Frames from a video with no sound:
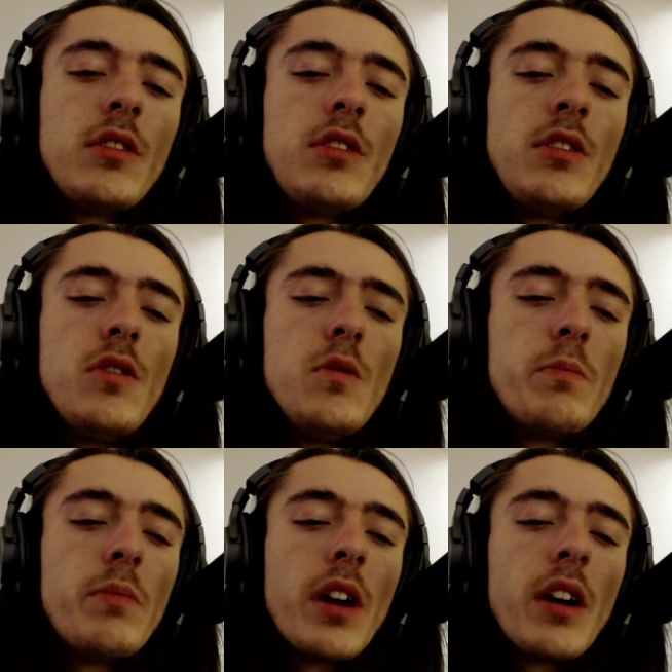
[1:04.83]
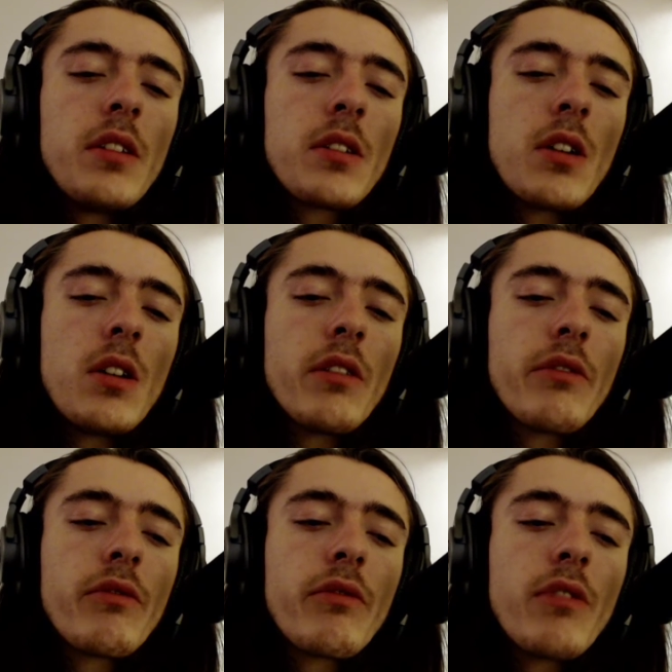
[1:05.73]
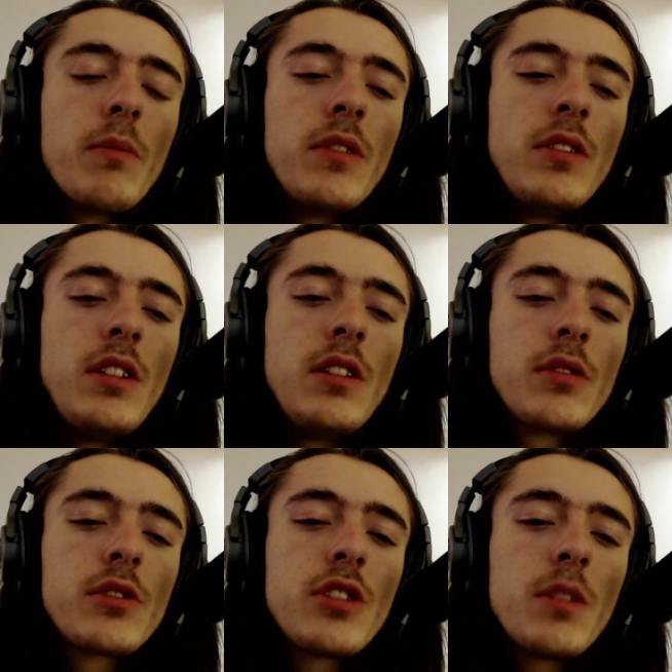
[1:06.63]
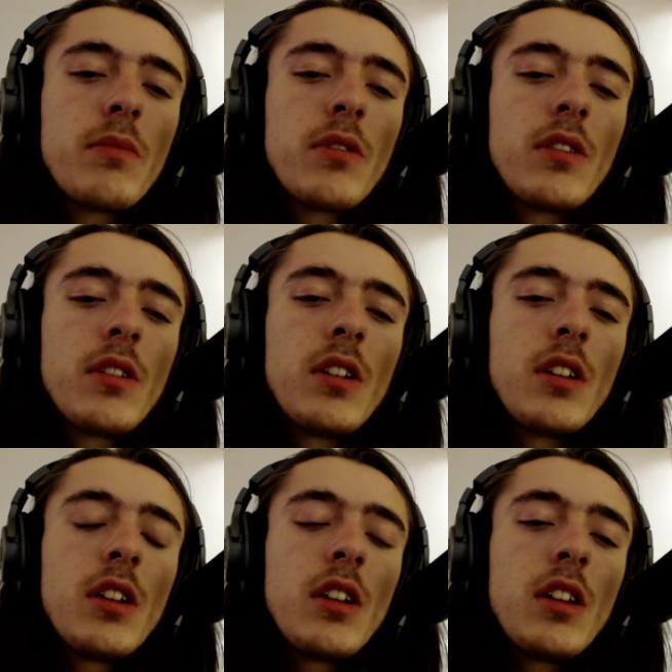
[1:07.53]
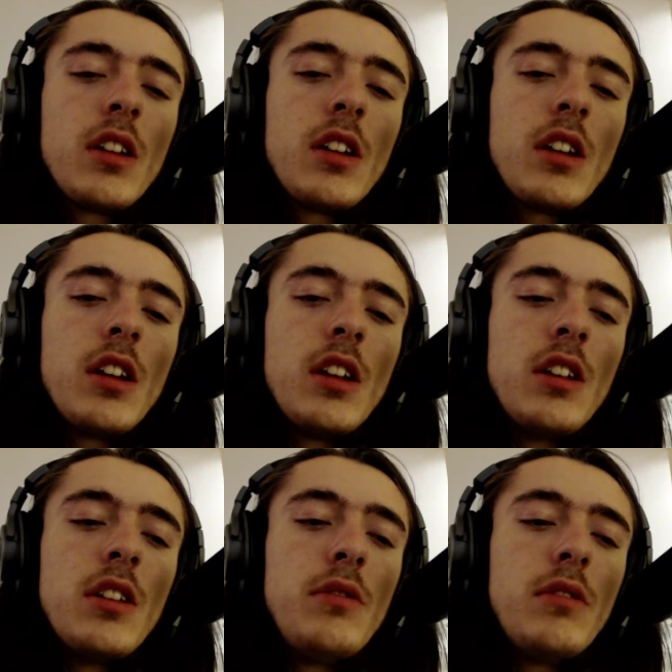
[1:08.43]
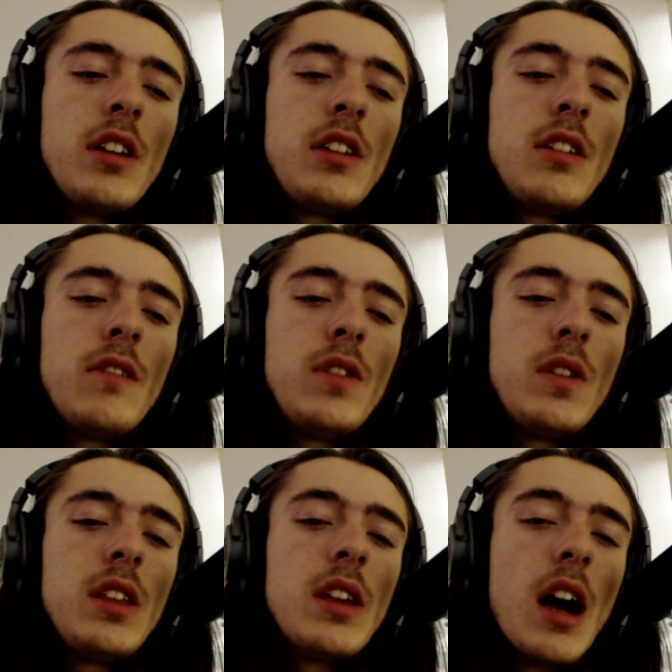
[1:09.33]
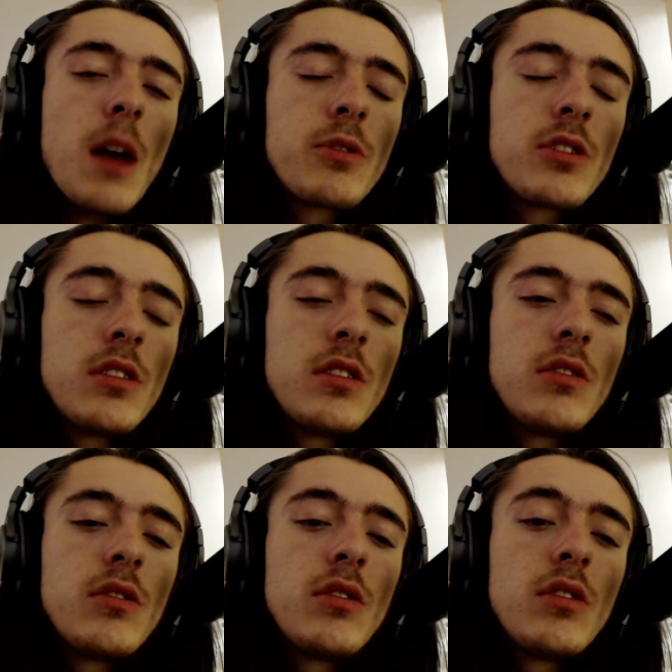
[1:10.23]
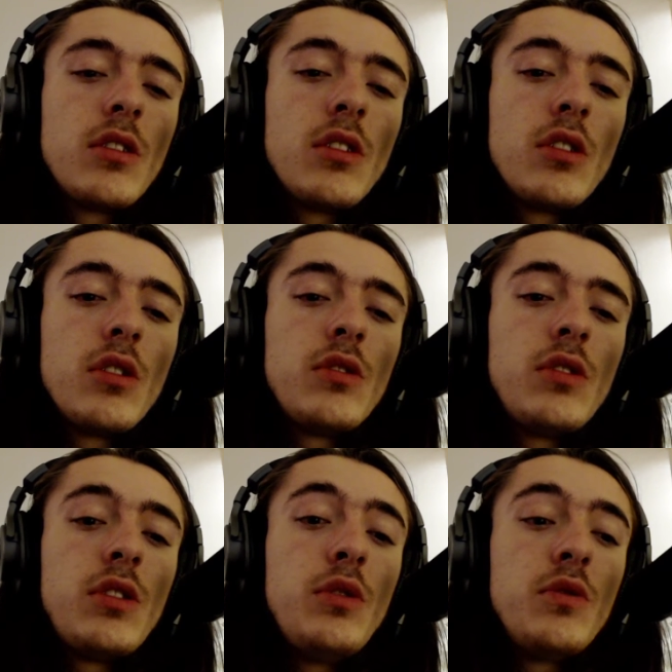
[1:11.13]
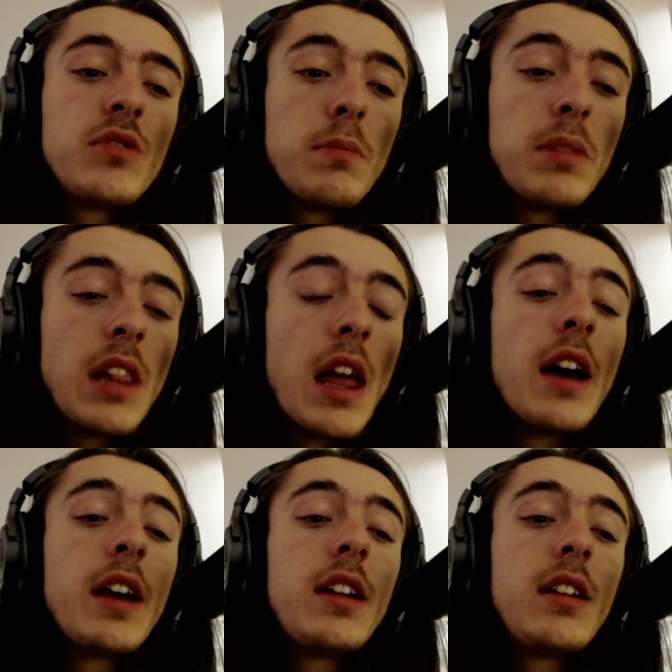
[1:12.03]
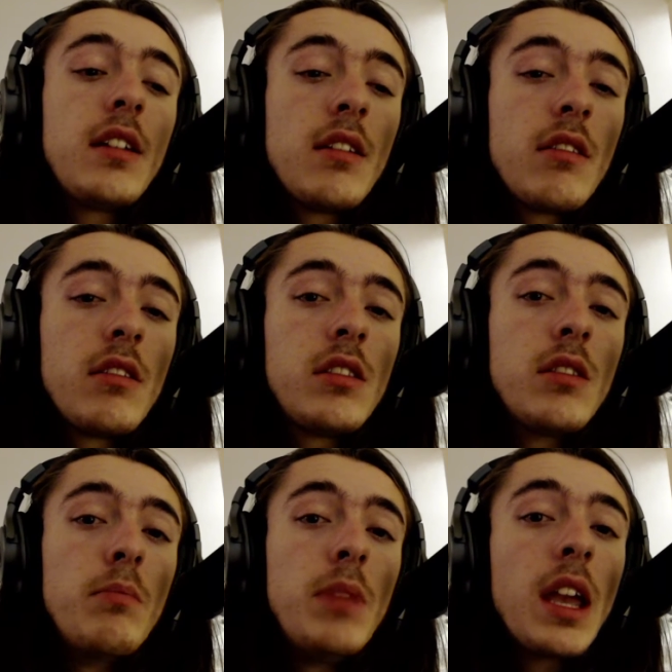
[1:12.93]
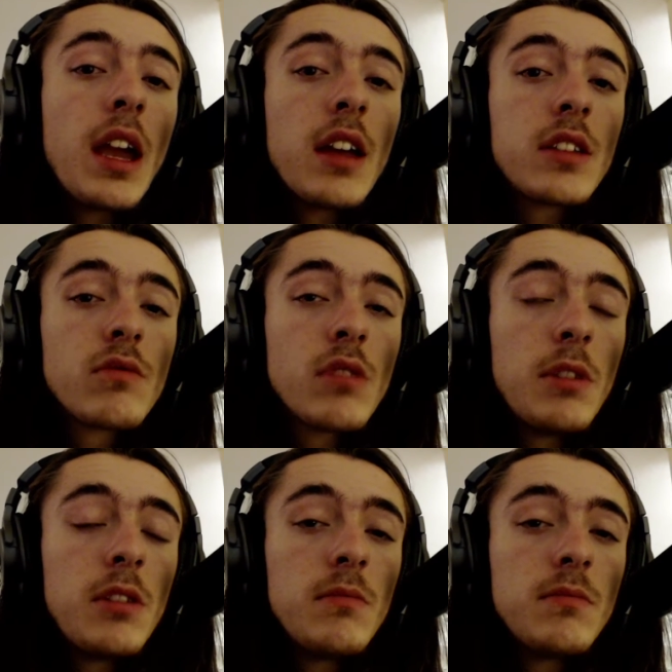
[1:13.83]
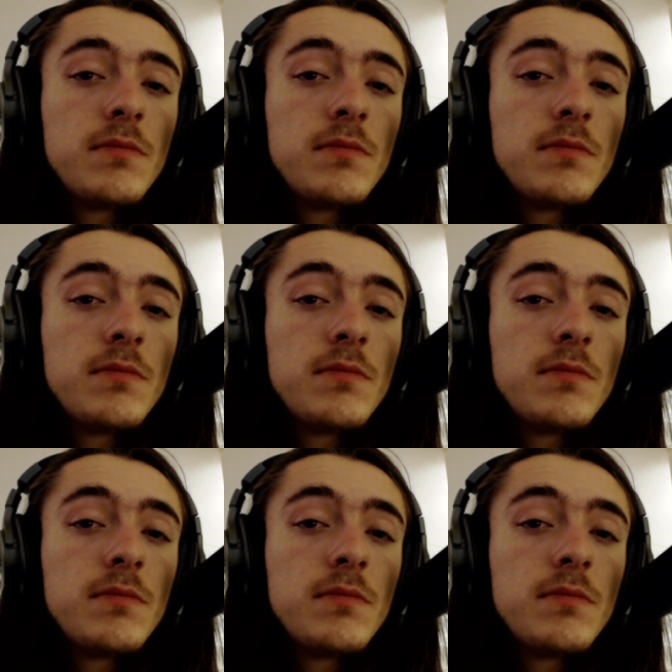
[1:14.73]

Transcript: do you buy the car from the dealership, and do they give you the option to supply the big ass ribbon?